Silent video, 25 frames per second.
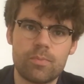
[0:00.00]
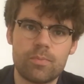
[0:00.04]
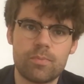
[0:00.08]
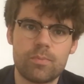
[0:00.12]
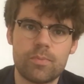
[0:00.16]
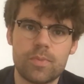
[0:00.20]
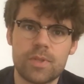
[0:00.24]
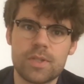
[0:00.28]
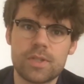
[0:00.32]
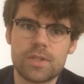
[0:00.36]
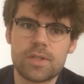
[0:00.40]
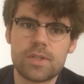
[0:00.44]

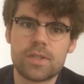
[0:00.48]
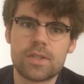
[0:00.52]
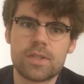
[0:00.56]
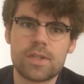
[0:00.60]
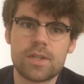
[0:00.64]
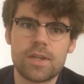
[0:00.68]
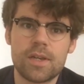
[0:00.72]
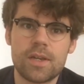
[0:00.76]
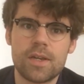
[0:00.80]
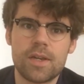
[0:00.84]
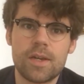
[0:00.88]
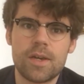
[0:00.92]
this
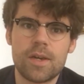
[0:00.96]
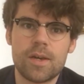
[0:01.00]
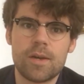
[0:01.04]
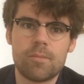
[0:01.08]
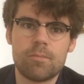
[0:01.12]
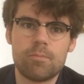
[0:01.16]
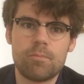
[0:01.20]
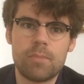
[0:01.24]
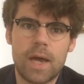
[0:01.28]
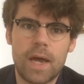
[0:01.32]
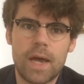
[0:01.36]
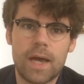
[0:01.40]

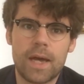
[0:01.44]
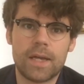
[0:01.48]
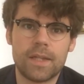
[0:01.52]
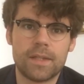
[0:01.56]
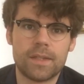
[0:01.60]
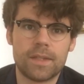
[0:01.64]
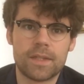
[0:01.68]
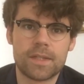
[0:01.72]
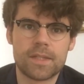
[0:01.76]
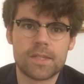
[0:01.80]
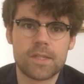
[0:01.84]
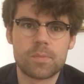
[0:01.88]
man
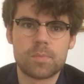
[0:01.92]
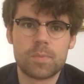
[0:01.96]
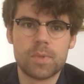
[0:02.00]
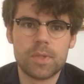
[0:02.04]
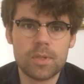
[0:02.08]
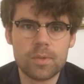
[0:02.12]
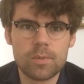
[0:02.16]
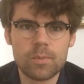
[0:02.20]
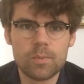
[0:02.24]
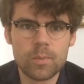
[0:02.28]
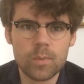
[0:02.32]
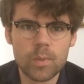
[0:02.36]
that's
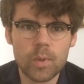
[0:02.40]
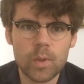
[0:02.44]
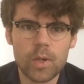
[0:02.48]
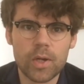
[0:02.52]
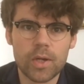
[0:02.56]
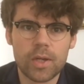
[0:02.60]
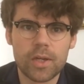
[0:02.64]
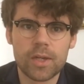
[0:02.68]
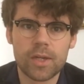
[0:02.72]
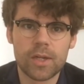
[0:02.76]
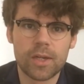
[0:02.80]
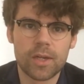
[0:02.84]
been
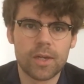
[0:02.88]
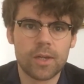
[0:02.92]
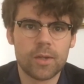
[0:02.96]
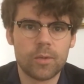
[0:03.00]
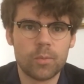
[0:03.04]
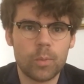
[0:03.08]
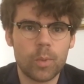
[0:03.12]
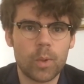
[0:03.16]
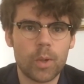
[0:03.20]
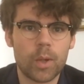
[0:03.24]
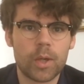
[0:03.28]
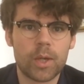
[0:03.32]
working and
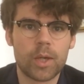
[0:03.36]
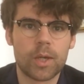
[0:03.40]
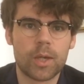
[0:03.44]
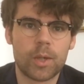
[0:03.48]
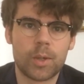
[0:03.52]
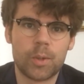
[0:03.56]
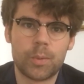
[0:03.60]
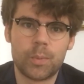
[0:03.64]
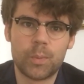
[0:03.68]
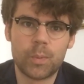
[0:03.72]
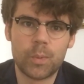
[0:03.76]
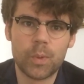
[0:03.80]
working
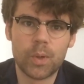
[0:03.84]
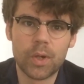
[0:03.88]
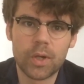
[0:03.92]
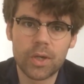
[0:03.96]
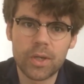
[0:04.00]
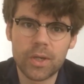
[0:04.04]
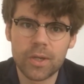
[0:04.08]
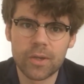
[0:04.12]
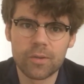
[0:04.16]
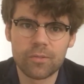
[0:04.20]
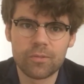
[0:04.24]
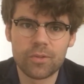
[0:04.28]
and
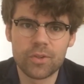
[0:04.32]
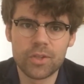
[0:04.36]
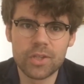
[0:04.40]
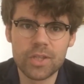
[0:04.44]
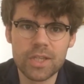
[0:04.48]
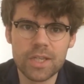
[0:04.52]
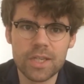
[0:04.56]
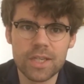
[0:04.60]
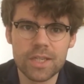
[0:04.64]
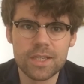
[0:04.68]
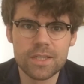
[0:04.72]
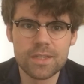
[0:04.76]
working for
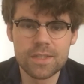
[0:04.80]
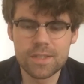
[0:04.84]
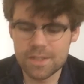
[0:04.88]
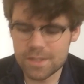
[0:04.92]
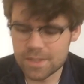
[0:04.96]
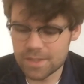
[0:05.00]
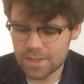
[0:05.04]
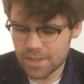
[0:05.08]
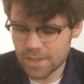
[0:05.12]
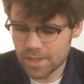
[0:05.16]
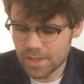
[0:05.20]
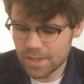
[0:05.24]
years,
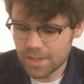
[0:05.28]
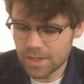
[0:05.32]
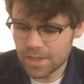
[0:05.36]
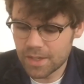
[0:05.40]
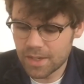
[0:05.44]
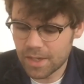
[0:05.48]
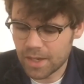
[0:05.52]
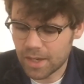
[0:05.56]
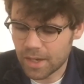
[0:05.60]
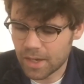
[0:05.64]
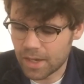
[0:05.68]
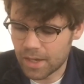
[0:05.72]

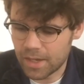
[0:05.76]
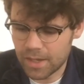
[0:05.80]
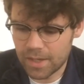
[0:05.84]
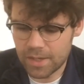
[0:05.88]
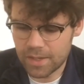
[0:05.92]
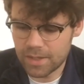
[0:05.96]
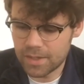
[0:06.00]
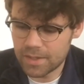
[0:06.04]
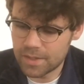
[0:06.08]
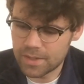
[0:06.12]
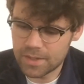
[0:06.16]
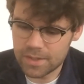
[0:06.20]

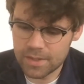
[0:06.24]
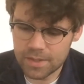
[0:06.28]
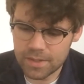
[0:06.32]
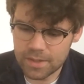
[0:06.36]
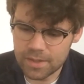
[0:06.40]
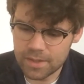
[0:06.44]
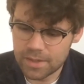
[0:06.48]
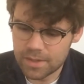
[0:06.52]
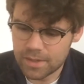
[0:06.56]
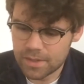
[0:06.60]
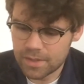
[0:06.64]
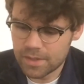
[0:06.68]
and
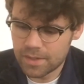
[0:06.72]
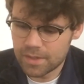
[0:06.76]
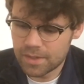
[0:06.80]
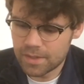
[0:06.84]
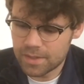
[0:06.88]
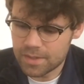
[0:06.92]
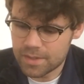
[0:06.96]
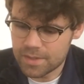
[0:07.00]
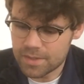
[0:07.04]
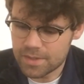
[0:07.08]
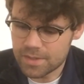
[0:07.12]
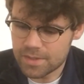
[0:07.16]

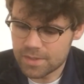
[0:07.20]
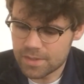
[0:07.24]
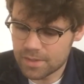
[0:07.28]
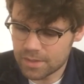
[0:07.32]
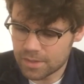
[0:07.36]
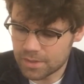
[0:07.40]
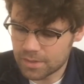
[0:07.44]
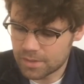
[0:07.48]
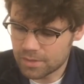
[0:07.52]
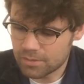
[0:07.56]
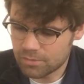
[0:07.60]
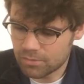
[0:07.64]
he's
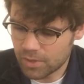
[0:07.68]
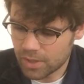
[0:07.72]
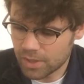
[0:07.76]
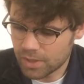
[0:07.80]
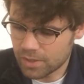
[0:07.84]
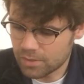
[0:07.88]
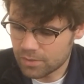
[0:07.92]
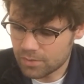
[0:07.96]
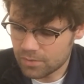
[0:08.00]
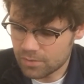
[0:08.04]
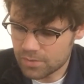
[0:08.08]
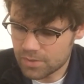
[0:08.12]
got the
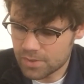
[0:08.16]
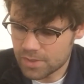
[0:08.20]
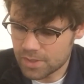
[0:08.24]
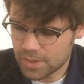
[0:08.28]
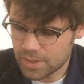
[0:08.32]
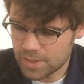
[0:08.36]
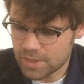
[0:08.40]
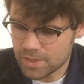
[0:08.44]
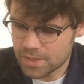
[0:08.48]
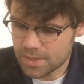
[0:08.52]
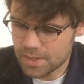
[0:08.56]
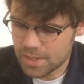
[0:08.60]
wrinkles in
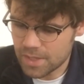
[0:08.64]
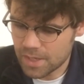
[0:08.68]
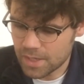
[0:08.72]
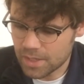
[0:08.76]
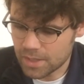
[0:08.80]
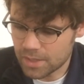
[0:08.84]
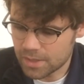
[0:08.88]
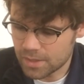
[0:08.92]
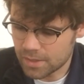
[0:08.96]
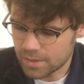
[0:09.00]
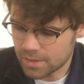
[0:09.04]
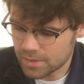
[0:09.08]
his head,
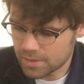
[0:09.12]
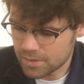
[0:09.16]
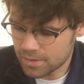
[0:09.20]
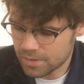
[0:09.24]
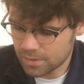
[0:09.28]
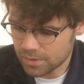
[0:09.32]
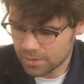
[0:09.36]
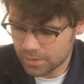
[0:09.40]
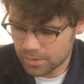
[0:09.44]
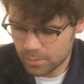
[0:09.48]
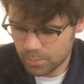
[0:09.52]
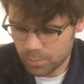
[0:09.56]
he's
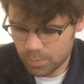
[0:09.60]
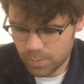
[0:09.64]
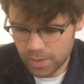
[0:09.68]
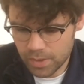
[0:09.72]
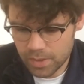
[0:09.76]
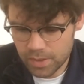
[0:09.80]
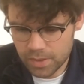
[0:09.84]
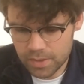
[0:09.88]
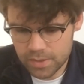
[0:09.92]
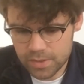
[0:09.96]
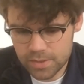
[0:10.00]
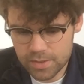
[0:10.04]
got the
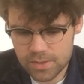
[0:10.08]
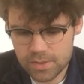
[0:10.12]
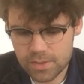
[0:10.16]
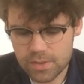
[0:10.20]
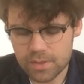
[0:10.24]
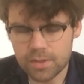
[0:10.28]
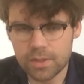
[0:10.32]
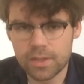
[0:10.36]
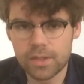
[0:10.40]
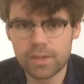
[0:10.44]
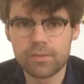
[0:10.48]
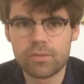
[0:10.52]
beard, he's
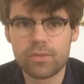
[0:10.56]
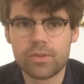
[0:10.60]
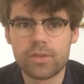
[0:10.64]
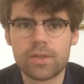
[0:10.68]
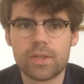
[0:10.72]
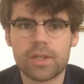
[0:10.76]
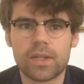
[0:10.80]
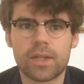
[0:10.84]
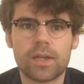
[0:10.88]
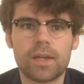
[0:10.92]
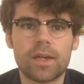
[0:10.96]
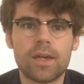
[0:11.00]
got
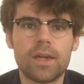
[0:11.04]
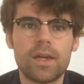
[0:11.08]
everything.